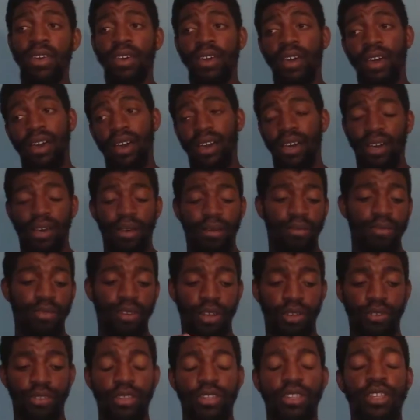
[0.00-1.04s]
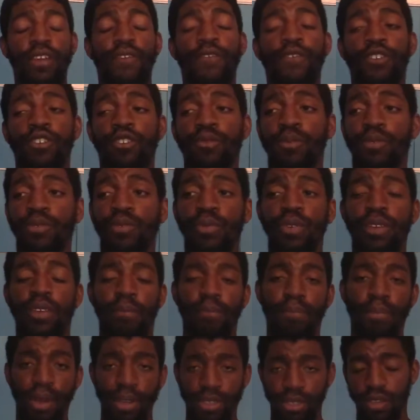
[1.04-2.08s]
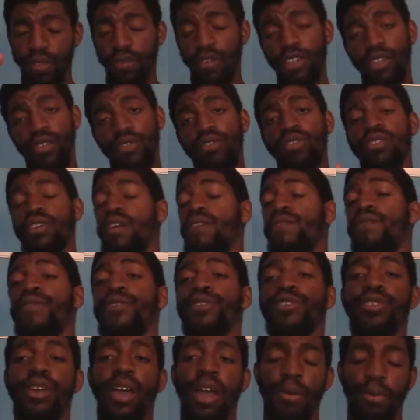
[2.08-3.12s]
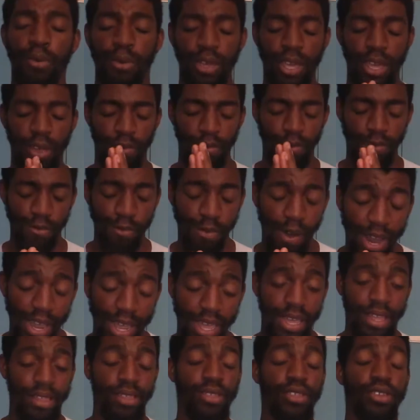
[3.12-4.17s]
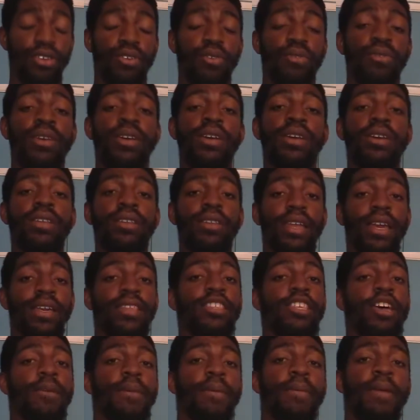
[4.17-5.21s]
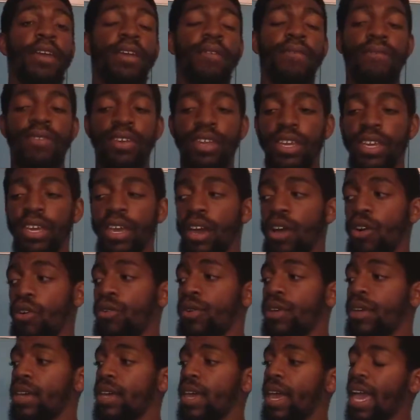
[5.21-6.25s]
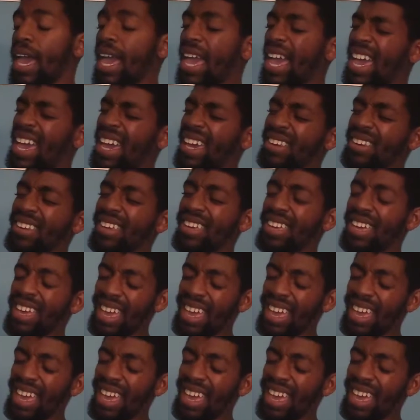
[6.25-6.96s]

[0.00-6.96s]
the difference between a bunch of other stuff, which I will get right into next time I make a video, and